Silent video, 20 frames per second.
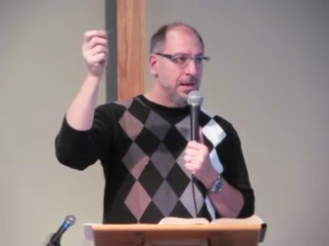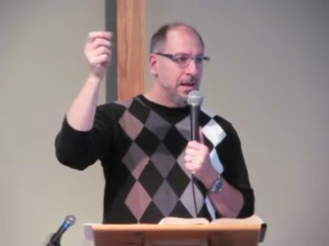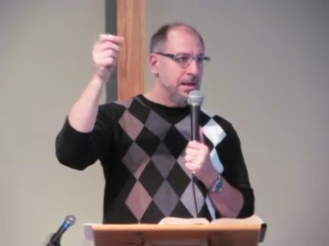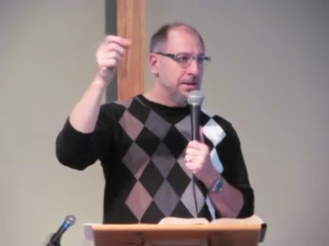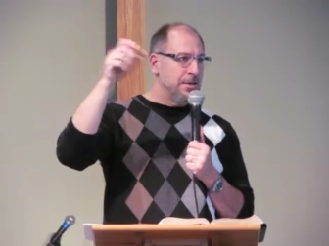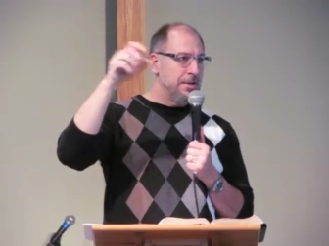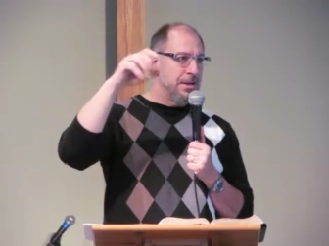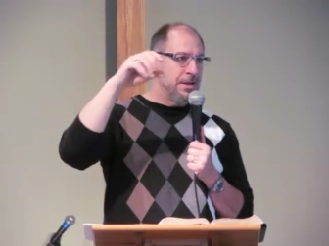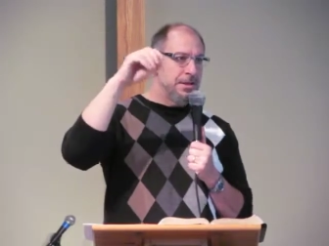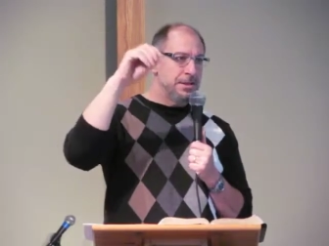and
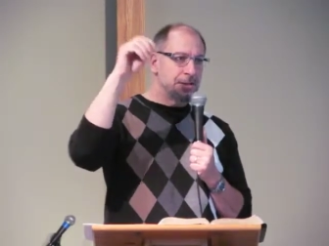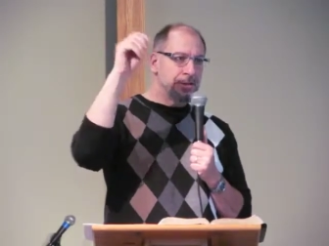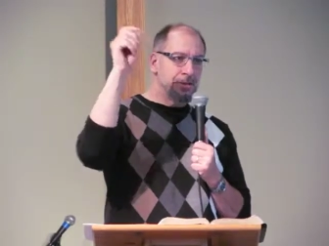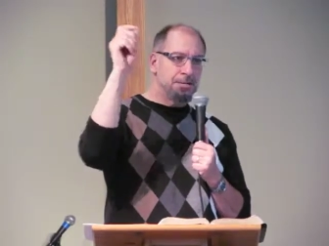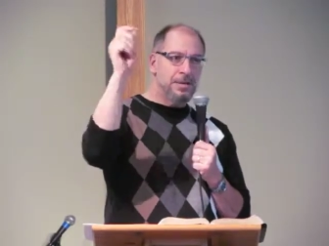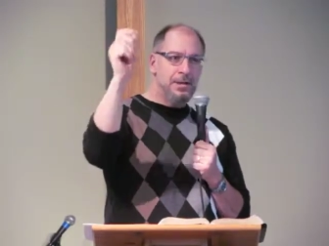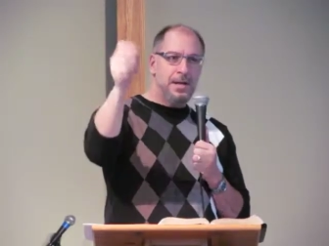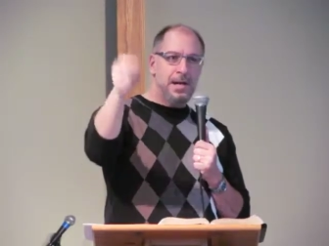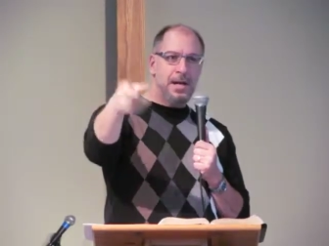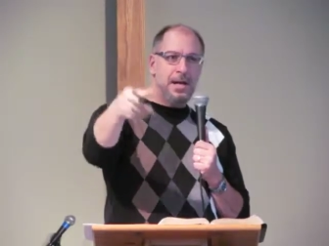you can just
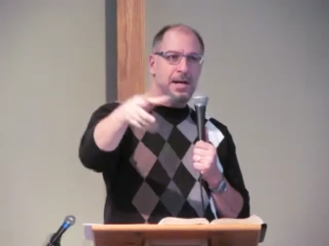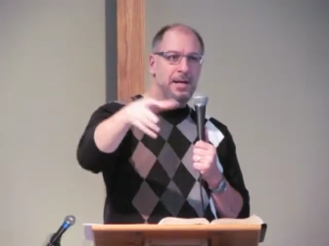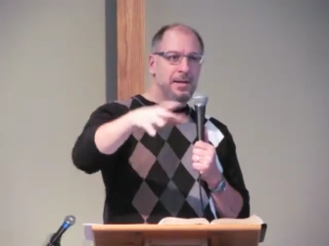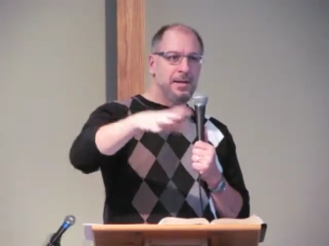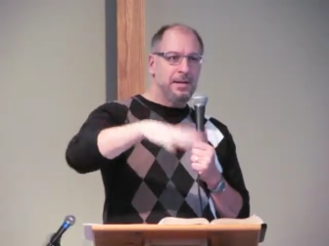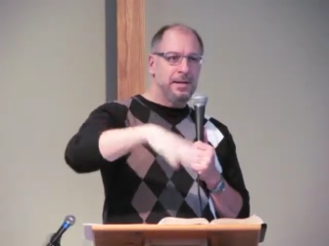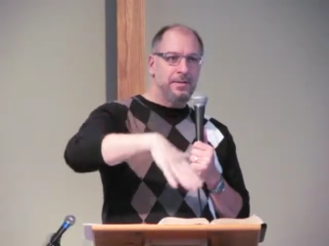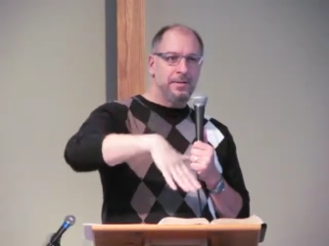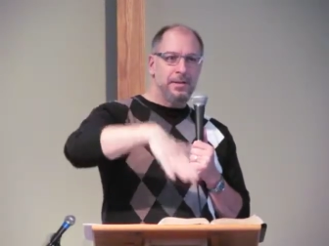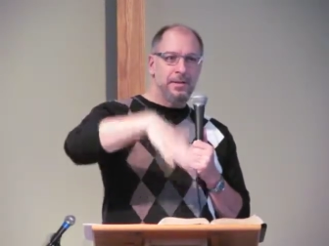turn it on
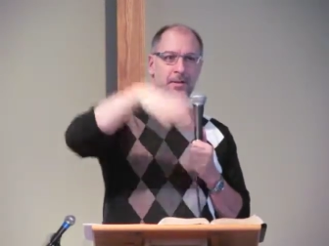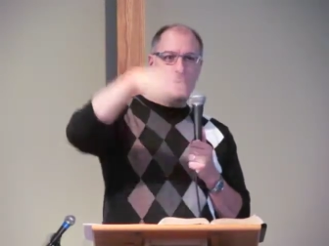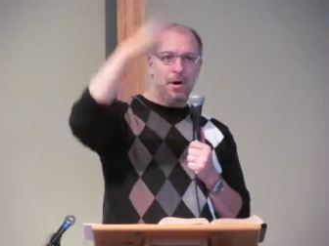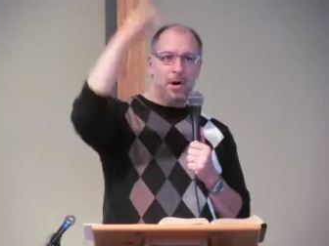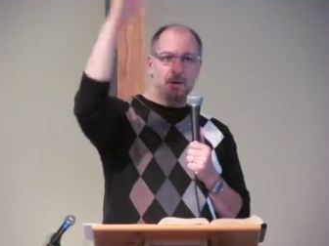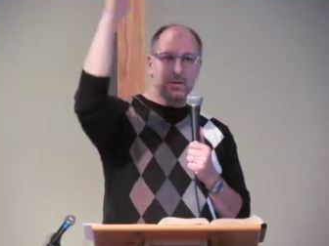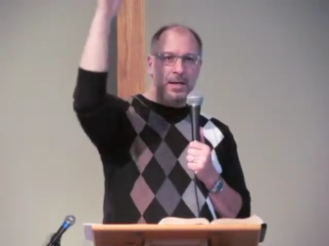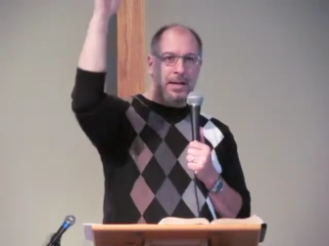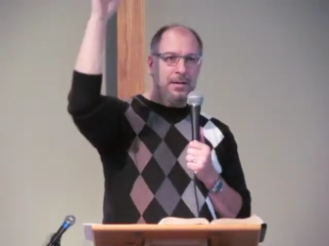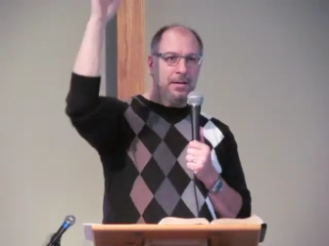and leave it go
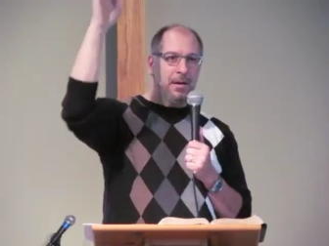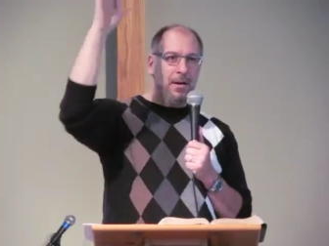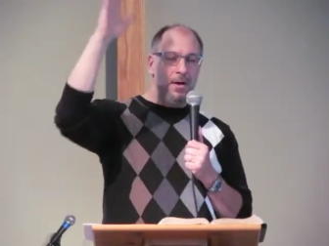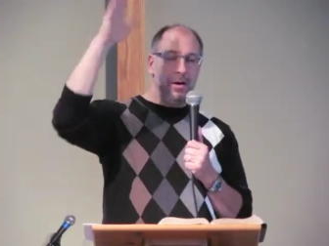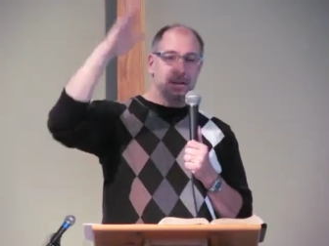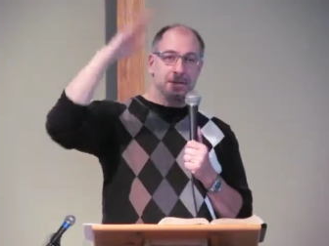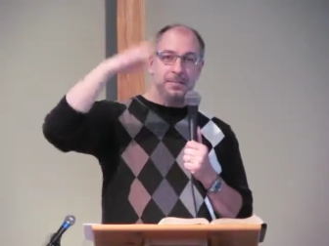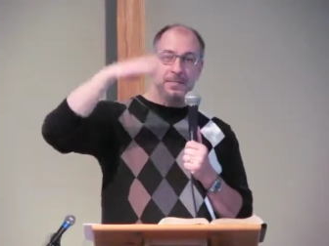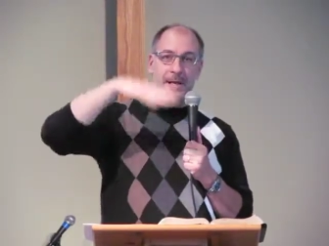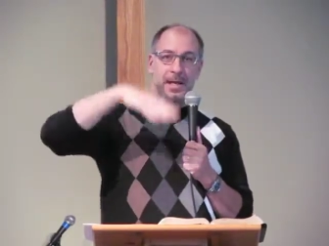all night long.
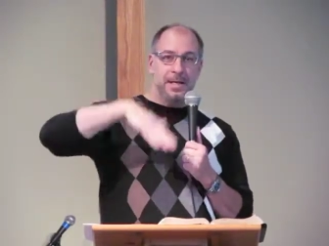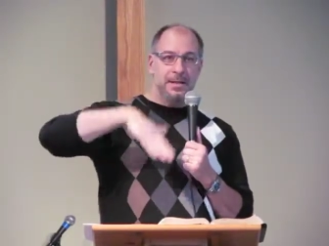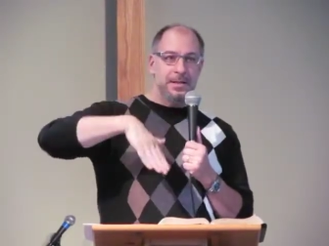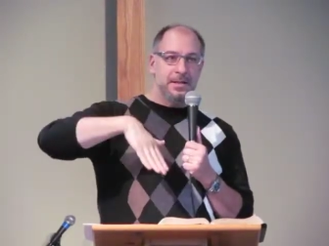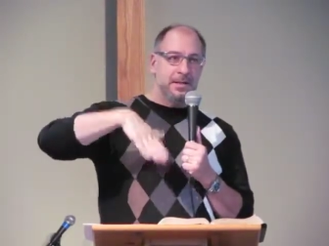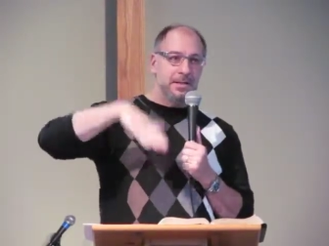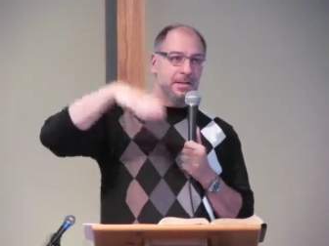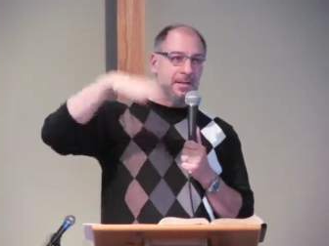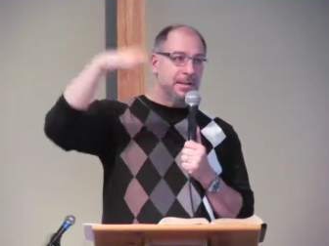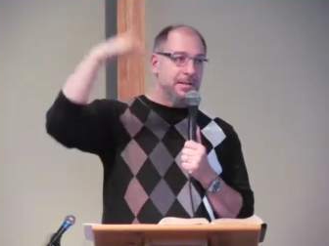It's
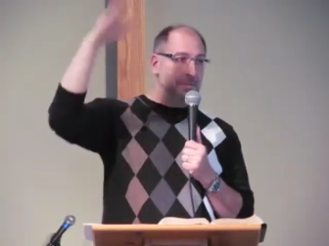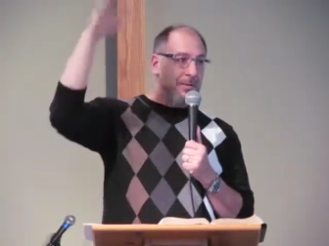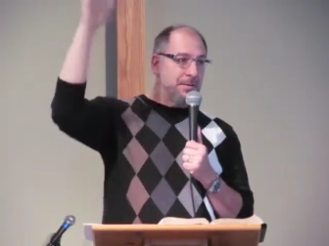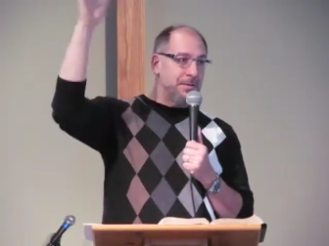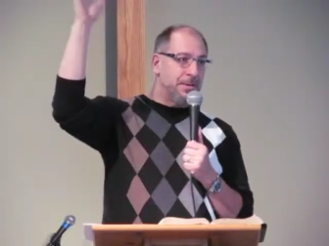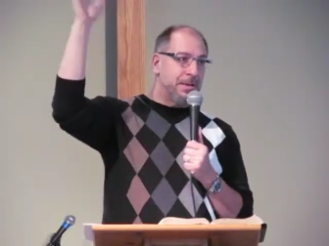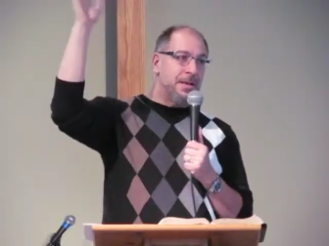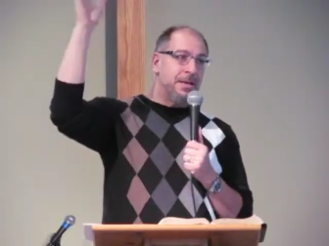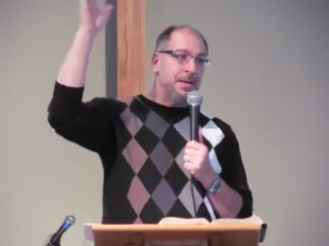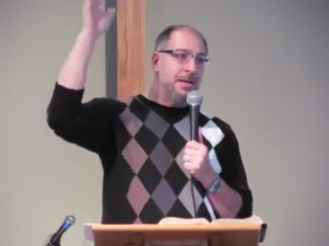amazing to sleep to
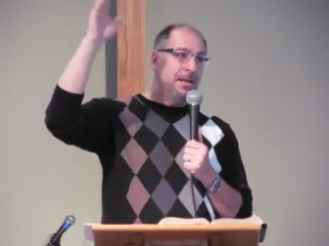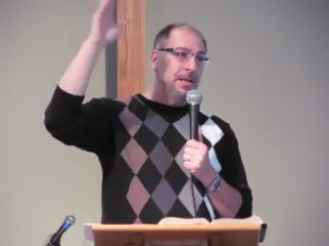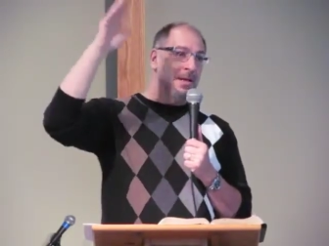it.